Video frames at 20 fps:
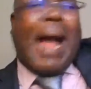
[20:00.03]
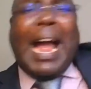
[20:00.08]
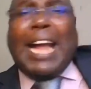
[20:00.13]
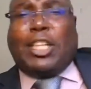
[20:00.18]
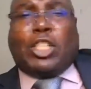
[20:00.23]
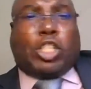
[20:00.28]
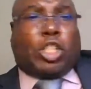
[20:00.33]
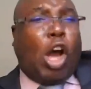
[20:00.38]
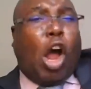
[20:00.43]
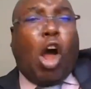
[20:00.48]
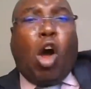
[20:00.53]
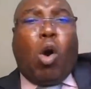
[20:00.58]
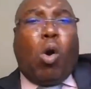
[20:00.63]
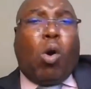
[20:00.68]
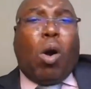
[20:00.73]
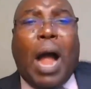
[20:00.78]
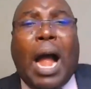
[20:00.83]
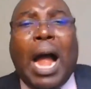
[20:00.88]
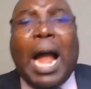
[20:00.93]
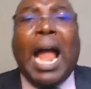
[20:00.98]
my soul,
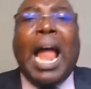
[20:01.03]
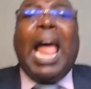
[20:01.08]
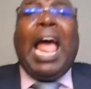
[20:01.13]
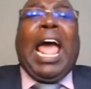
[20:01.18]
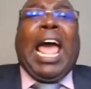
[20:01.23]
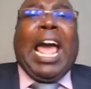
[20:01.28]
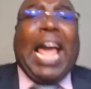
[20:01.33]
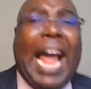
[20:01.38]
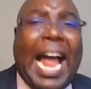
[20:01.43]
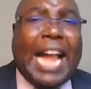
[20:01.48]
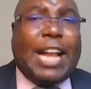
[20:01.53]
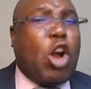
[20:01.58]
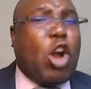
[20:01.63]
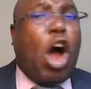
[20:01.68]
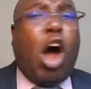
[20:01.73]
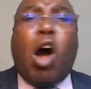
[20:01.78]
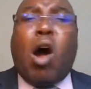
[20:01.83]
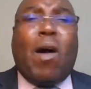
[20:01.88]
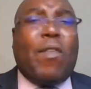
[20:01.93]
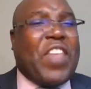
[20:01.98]
and
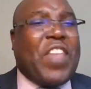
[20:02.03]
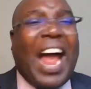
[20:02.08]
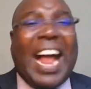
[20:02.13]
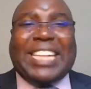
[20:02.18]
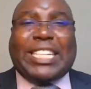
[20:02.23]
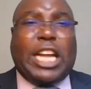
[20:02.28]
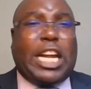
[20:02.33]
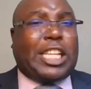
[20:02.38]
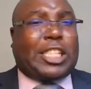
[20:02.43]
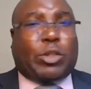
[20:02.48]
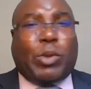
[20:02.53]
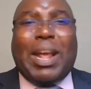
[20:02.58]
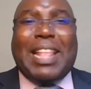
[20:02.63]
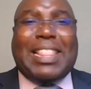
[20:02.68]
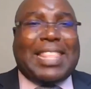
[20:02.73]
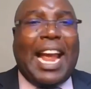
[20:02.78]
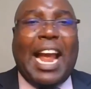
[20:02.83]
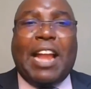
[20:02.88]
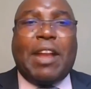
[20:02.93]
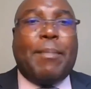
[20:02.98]
all that is
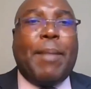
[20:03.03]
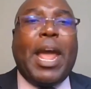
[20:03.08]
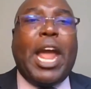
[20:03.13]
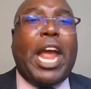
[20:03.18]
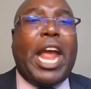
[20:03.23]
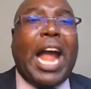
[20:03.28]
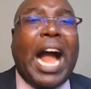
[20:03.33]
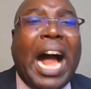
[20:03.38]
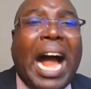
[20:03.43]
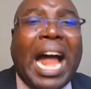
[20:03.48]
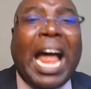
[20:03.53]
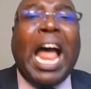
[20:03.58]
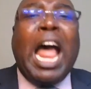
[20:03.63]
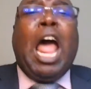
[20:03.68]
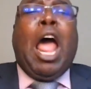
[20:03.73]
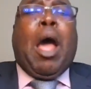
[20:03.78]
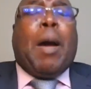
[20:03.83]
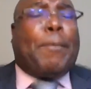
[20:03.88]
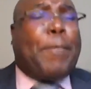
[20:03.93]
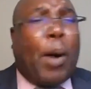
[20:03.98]
within me.
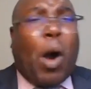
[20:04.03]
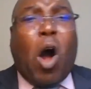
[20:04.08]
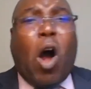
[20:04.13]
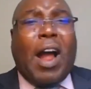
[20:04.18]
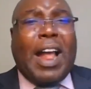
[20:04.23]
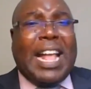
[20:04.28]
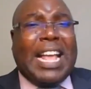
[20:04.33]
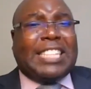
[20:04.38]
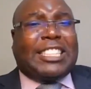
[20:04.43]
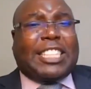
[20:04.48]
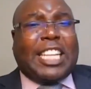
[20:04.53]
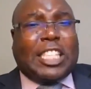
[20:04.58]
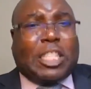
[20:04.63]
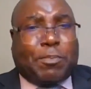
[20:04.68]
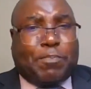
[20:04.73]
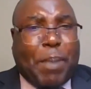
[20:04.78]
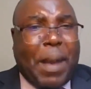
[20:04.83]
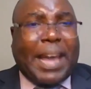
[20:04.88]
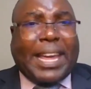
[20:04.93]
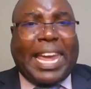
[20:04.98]
Paul is
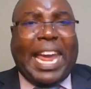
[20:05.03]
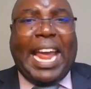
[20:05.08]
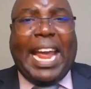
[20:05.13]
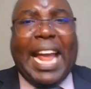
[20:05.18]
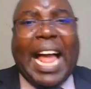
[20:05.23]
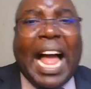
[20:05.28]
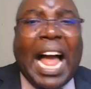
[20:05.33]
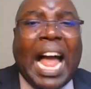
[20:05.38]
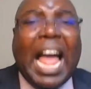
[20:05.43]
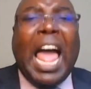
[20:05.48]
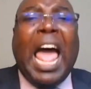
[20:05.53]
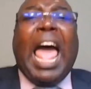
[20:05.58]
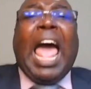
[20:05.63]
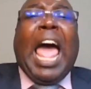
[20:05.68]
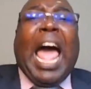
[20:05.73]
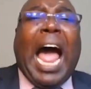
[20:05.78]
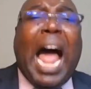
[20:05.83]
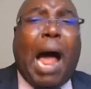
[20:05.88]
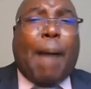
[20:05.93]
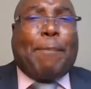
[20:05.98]
speaking
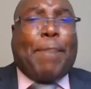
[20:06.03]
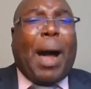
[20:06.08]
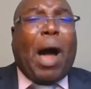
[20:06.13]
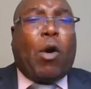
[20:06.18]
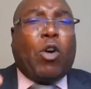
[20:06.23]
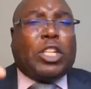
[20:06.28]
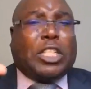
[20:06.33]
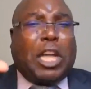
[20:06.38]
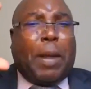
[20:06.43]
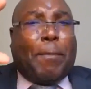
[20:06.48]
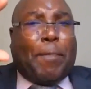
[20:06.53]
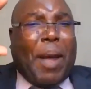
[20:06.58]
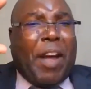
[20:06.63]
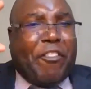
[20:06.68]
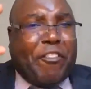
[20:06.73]
about the